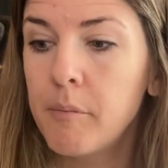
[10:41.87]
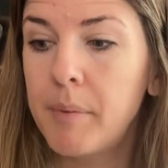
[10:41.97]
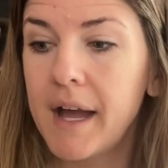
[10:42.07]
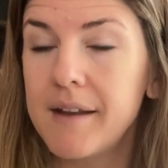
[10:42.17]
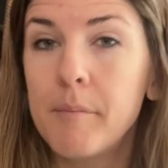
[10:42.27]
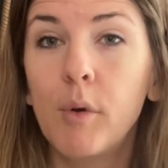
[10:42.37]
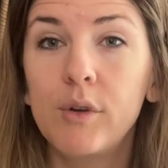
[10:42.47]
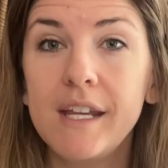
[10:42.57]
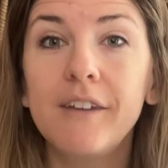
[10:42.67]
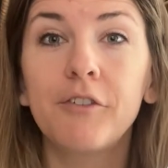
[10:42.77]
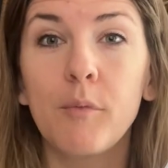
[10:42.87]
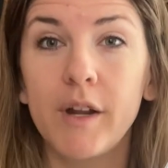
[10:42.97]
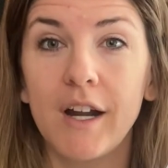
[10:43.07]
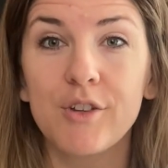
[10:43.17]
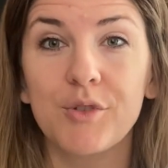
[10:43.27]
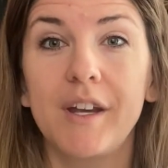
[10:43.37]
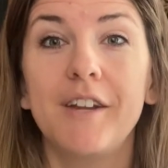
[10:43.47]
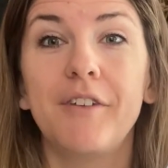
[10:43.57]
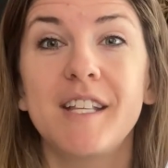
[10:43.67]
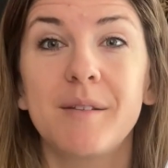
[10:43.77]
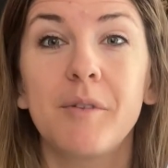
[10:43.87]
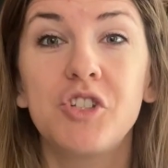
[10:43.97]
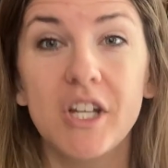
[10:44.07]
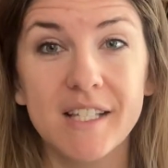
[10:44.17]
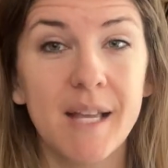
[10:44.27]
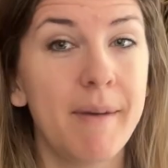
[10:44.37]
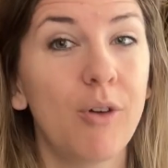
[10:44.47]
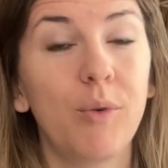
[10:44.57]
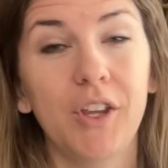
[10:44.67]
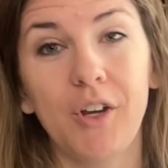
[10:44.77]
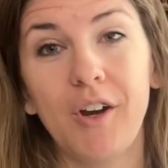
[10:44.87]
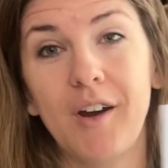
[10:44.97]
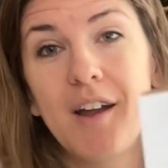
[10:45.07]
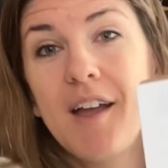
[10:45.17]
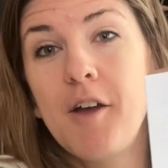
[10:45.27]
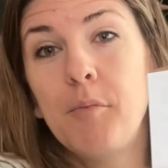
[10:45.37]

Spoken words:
but Monique from Wonder House Creative has just come out with her